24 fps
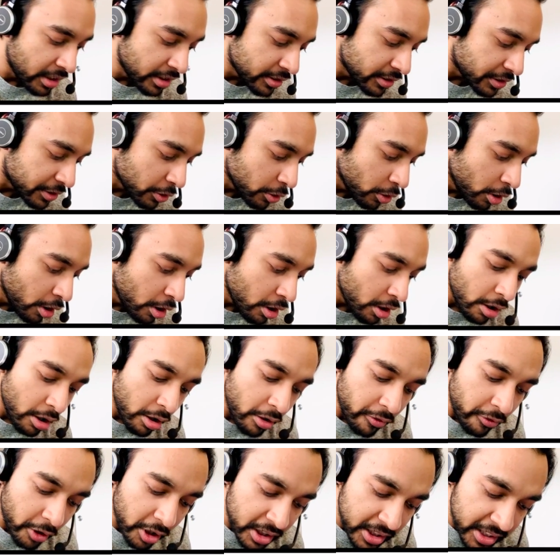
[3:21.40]
So
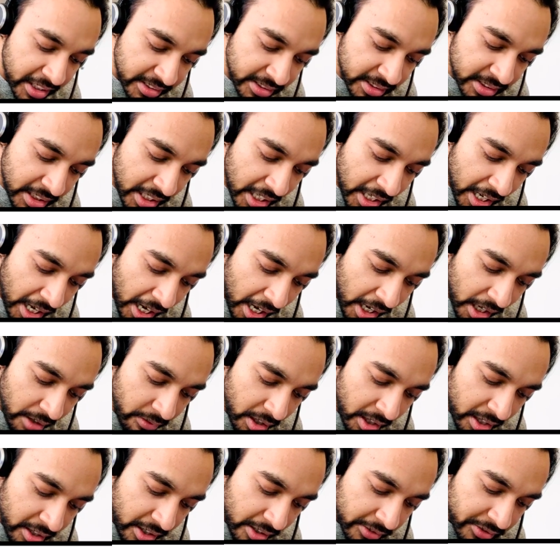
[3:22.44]
for this, I
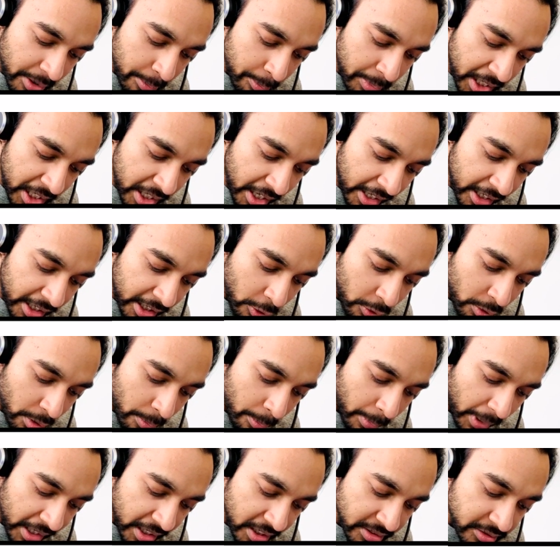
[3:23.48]
will simply write down
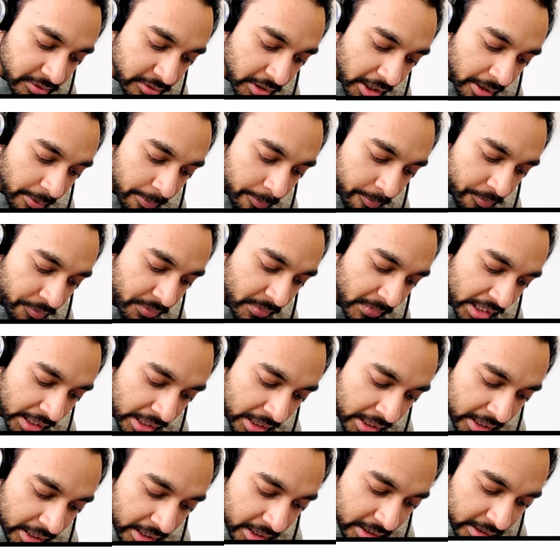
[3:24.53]
-1.
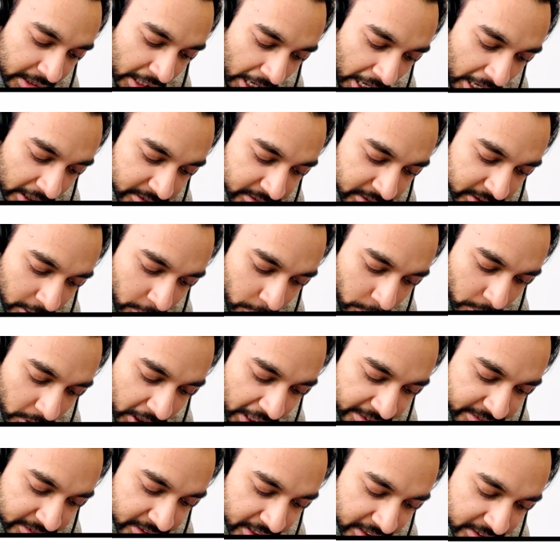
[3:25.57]
The answer to
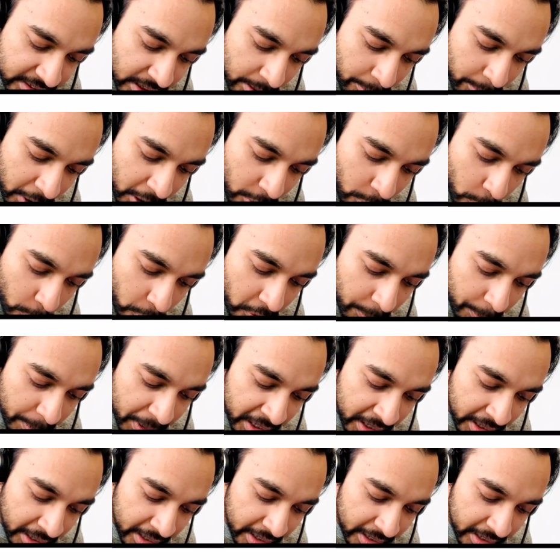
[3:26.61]
test case number 2 will
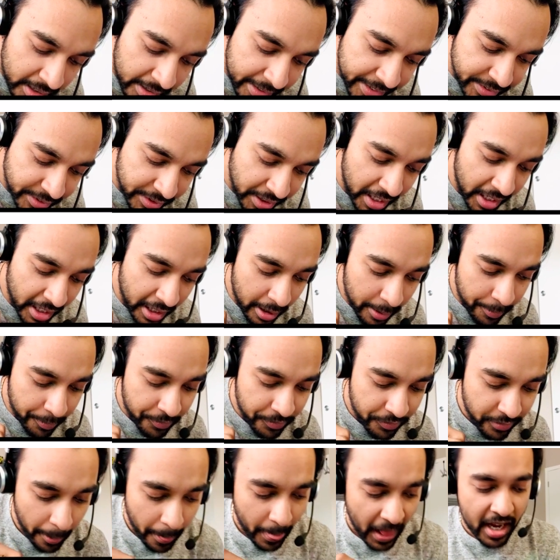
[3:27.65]
be this array.
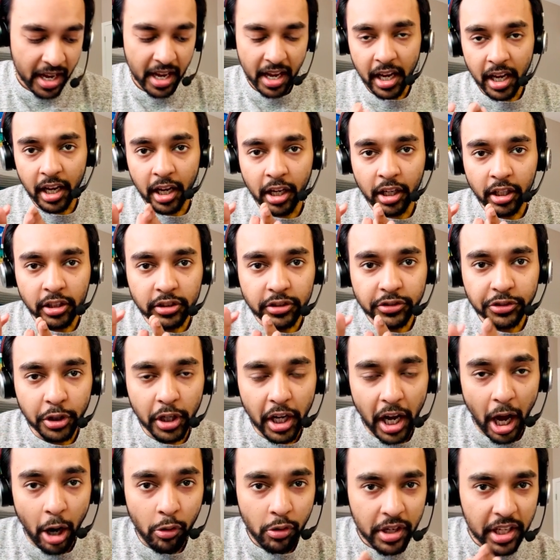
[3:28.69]
So
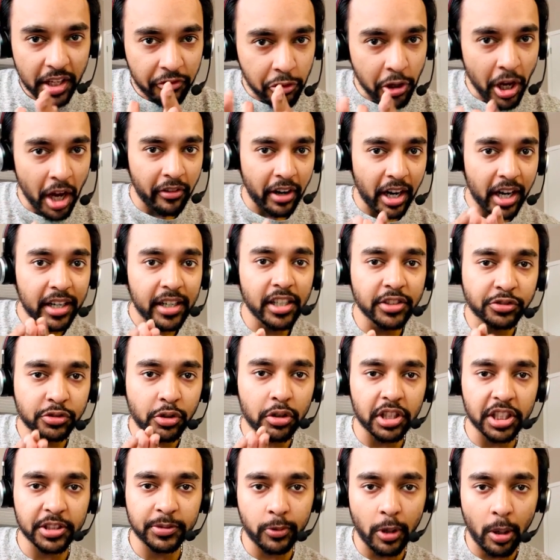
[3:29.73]
now if you have
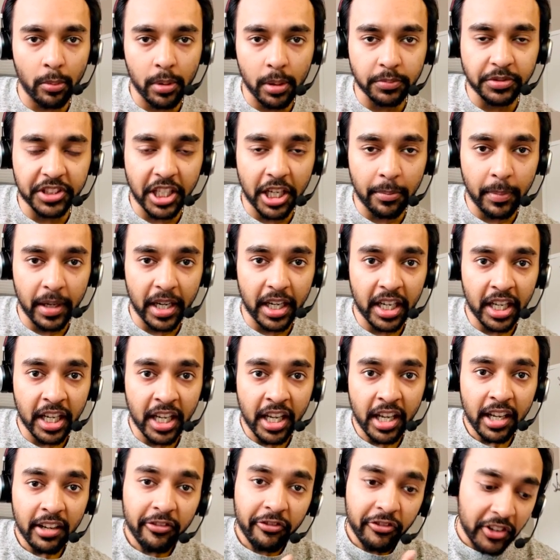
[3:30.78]
understood this problem statement,
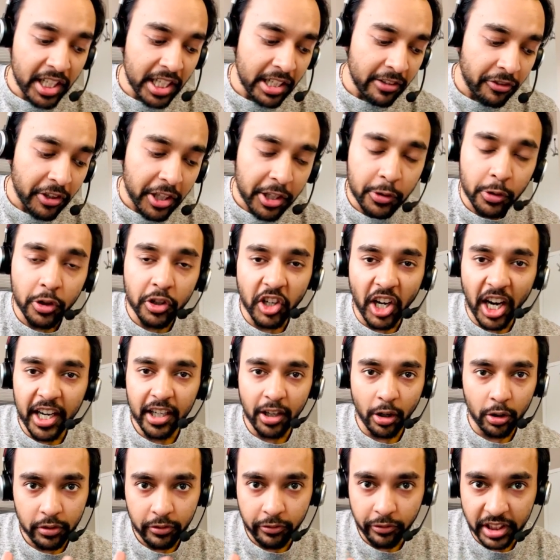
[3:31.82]
feel free to try it
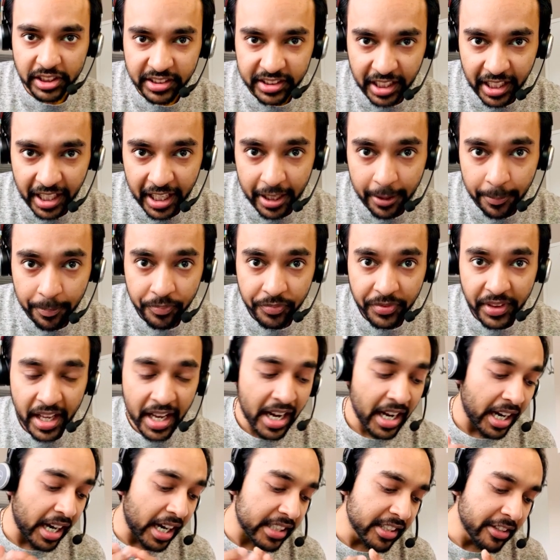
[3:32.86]
out once again.
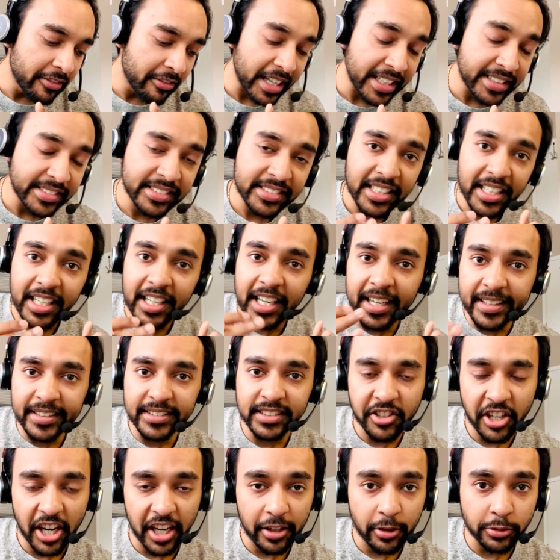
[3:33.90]
Otherwise, let us
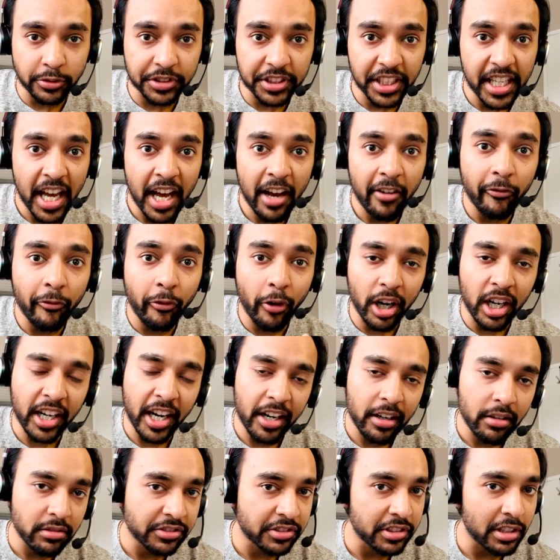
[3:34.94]
try to see what
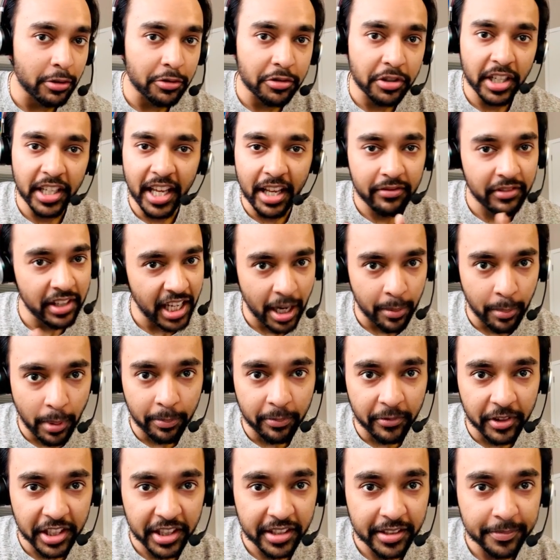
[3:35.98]
kind of solution can we come
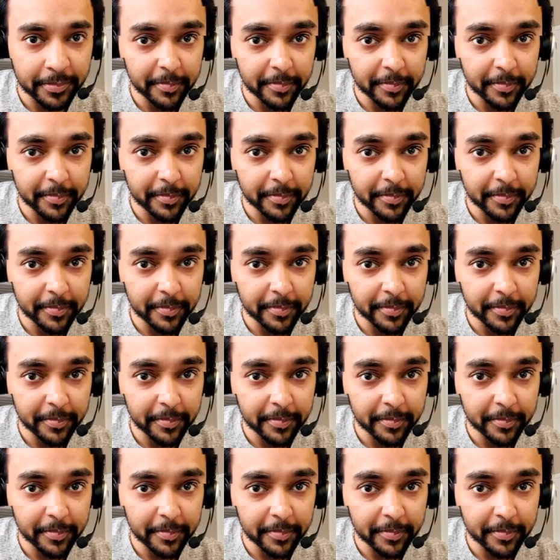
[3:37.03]
up with.